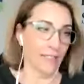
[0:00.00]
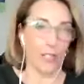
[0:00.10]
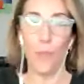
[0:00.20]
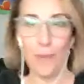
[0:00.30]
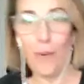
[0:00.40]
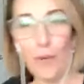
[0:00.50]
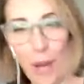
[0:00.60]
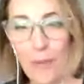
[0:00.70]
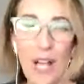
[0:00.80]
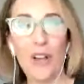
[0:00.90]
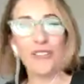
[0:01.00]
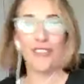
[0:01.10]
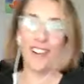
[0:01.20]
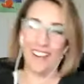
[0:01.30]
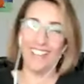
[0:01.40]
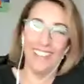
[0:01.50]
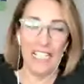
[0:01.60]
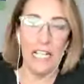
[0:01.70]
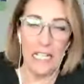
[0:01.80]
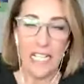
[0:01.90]
got people coming over,
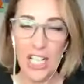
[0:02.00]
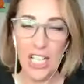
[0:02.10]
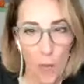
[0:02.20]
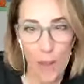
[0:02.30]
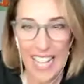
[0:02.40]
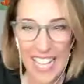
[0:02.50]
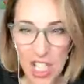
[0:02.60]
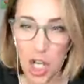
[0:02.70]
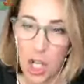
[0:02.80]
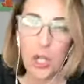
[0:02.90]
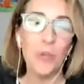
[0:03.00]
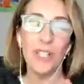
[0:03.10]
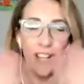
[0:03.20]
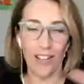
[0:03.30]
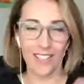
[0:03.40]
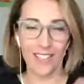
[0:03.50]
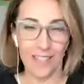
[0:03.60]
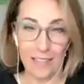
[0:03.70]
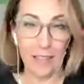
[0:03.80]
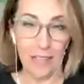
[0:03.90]
you know, better get 2, you know, because
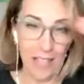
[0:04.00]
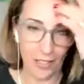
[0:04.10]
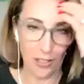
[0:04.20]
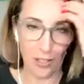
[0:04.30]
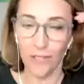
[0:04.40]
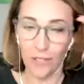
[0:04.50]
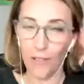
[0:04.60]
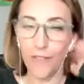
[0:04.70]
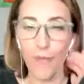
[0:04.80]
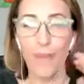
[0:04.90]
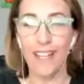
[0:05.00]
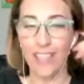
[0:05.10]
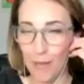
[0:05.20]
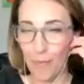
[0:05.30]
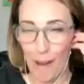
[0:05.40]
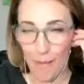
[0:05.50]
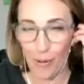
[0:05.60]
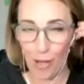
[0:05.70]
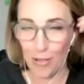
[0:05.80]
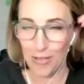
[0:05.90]
God forbid that the people
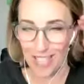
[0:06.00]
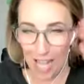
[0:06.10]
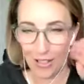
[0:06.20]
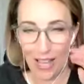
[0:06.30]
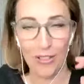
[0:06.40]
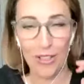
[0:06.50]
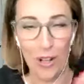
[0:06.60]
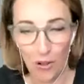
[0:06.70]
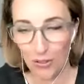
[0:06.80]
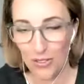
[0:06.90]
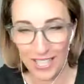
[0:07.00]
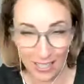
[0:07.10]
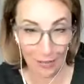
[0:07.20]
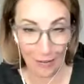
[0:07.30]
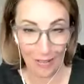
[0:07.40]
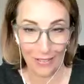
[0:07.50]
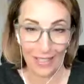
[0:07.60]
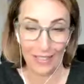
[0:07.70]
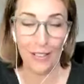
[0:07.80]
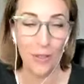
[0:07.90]
who sell alcohol think you have an
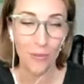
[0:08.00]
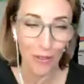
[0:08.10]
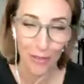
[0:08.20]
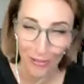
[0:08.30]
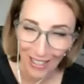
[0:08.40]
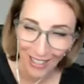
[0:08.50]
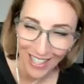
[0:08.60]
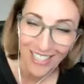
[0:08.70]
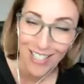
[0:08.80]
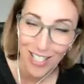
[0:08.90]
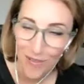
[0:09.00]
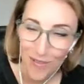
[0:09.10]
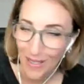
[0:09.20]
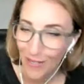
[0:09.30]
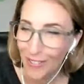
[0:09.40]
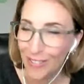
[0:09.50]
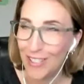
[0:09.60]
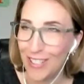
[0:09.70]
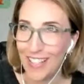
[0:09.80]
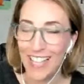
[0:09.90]
alcohol problem, right? I think so many people
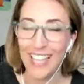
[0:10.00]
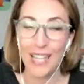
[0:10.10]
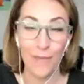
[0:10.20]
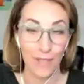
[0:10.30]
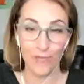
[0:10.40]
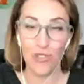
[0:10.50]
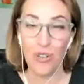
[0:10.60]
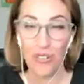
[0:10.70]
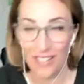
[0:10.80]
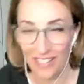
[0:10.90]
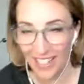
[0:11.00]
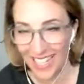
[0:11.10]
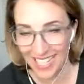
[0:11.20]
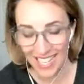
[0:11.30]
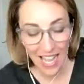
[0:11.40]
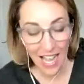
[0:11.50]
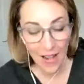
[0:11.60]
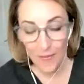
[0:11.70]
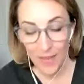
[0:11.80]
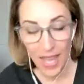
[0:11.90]
do that, and they must roll their eyes.
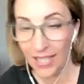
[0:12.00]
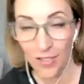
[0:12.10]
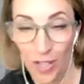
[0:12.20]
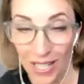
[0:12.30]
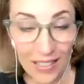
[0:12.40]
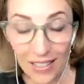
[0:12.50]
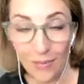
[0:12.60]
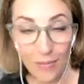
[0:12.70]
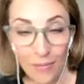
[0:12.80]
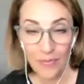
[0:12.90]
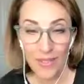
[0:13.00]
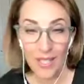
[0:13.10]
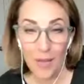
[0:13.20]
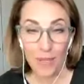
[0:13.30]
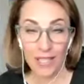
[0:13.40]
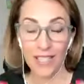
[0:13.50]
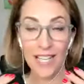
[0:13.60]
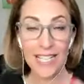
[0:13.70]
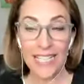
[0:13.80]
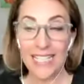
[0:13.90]
And I drank them because
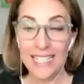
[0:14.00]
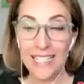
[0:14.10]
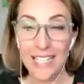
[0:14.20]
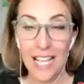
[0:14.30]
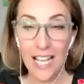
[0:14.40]
I needed